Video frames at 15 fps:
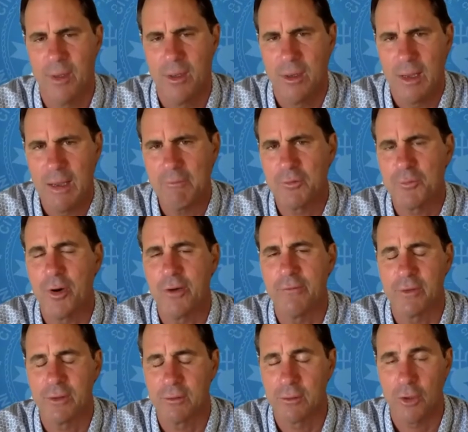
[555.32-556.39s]
I was part of
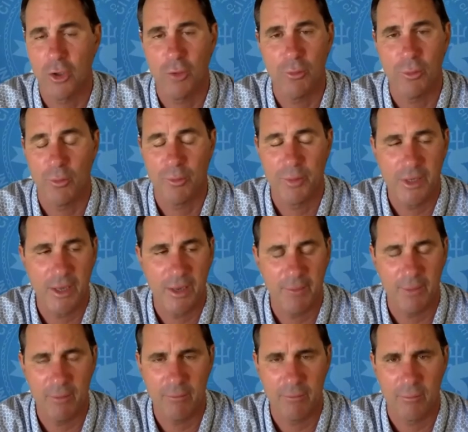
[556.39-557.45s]
a global, what became
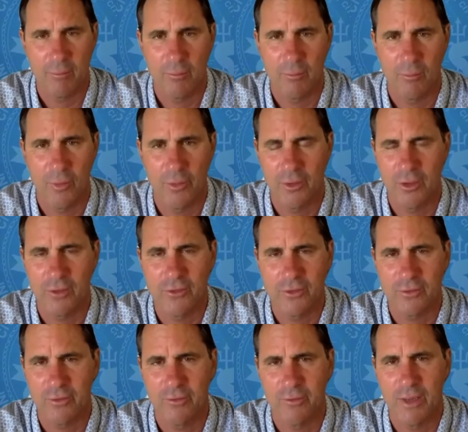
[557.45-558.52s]
one of the largest
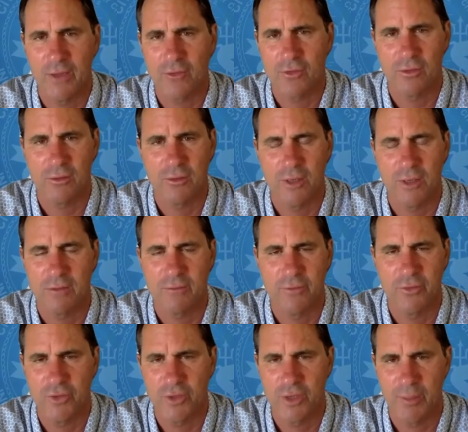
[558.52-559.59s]
international
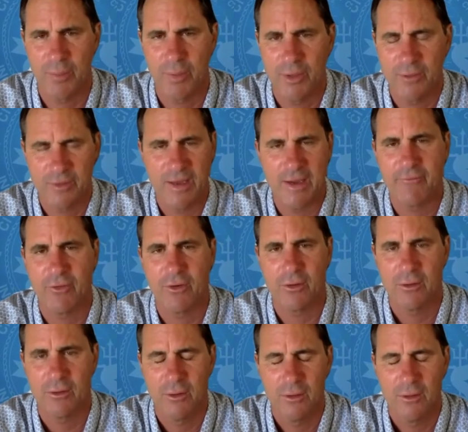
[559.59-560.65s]
conservation campaigns ever.
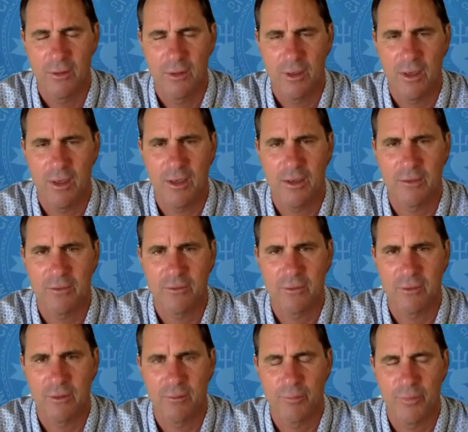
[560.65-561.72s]

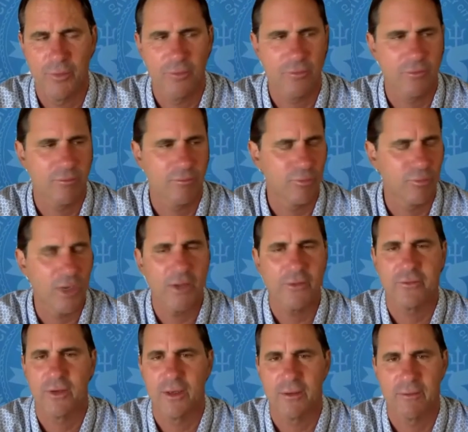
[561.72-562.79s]
Pierce
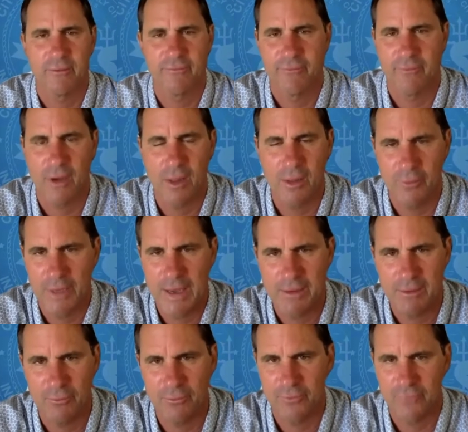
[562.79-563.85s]
Brosnan, the Hollywood actor,
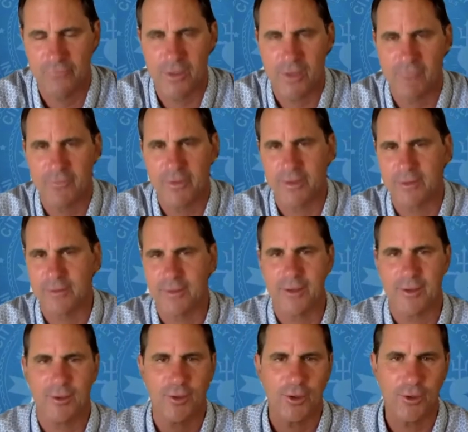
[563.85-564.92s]
was involved in it, and Glenn
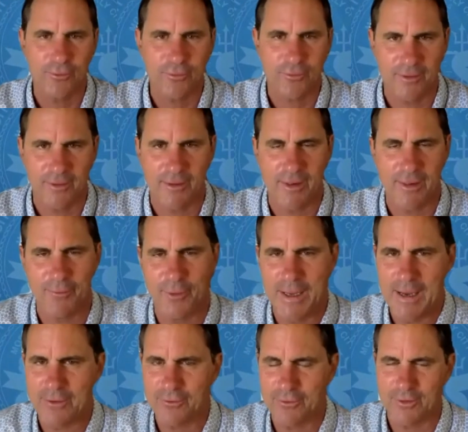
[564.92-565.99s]
Close, the Hollywood
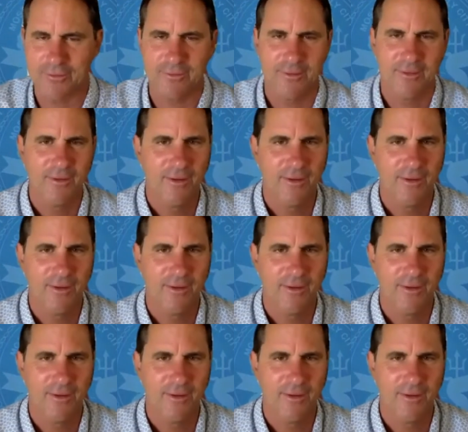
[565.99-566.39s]
actress.